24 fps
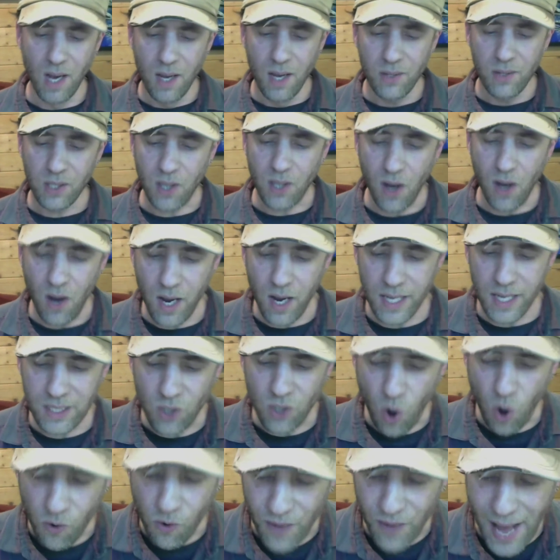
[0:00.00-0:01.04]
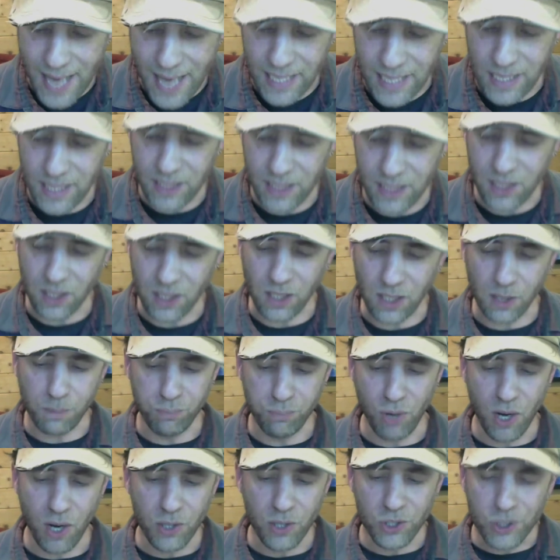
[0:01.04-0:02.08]
The kind of analytical
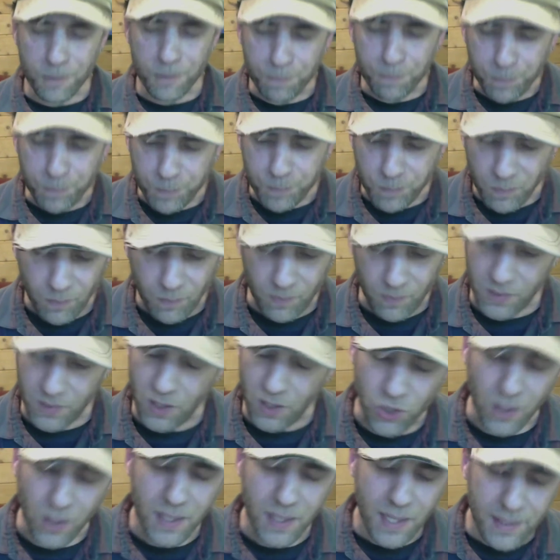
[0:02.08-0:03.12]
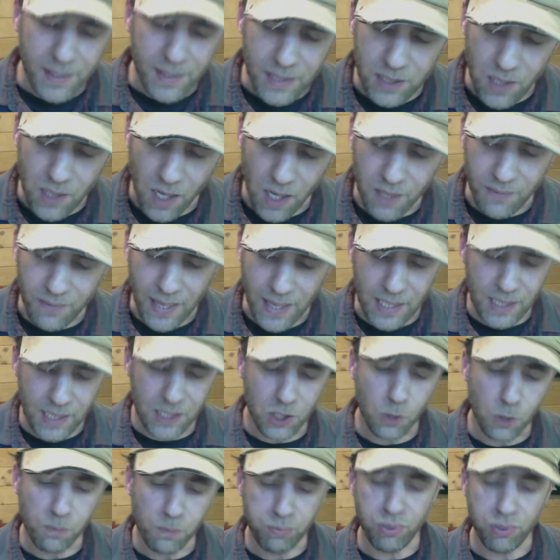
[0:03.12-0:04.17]
approach, look, this kind of
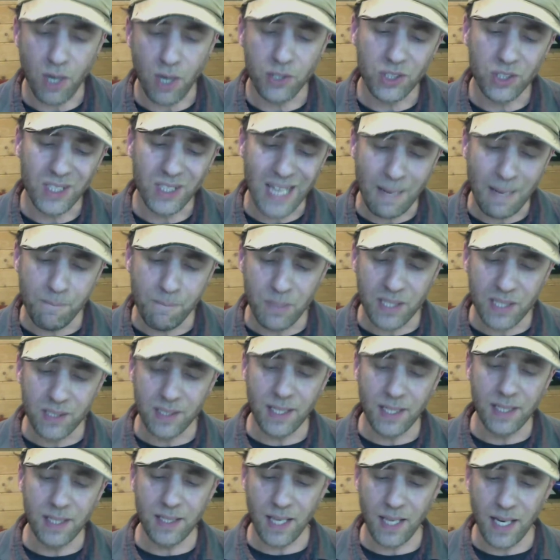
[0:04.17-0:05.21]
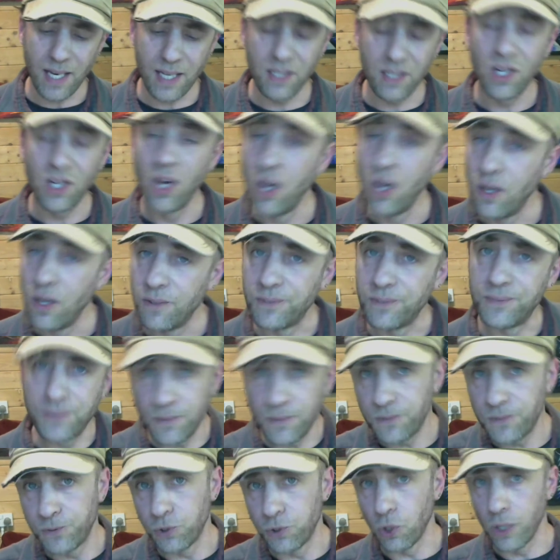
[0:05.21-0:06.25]
analytical approach can be seen in
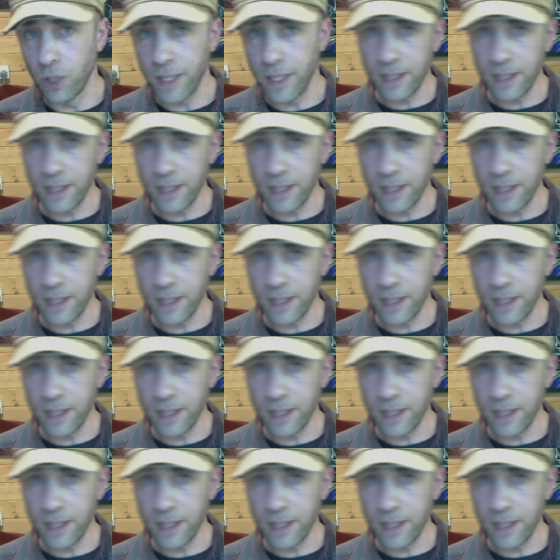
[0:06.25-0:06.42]
Freud,